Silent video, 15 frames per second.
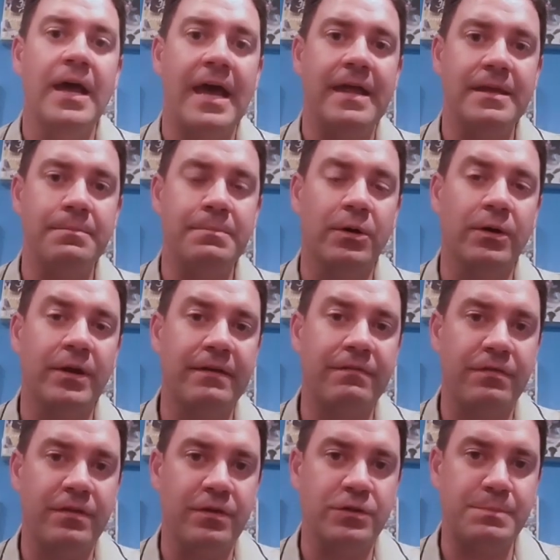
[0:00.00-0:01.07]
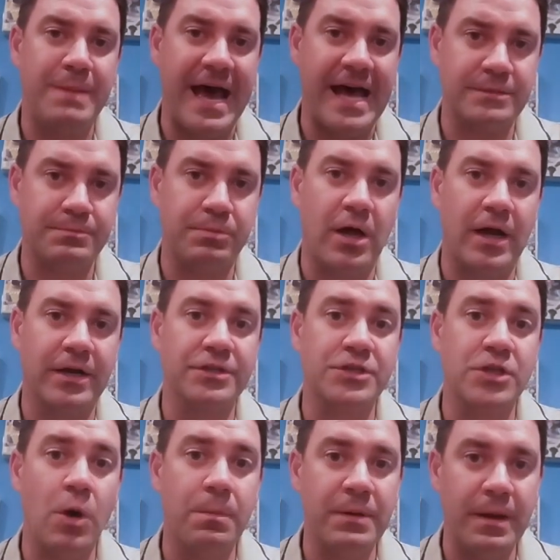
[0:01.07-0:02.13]
and the ability for those pass
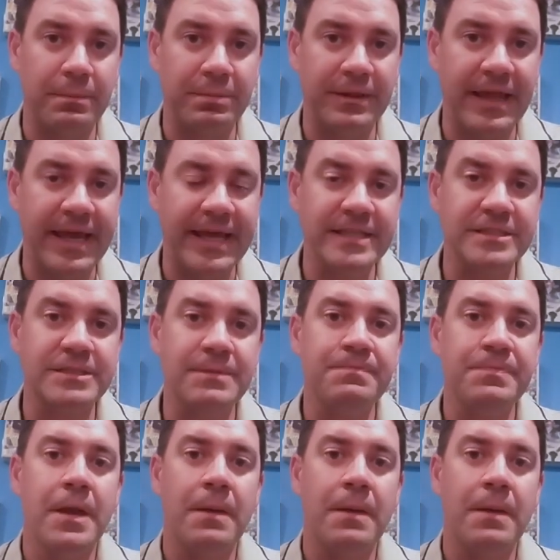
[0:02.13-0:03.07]
blockers to open up lanes.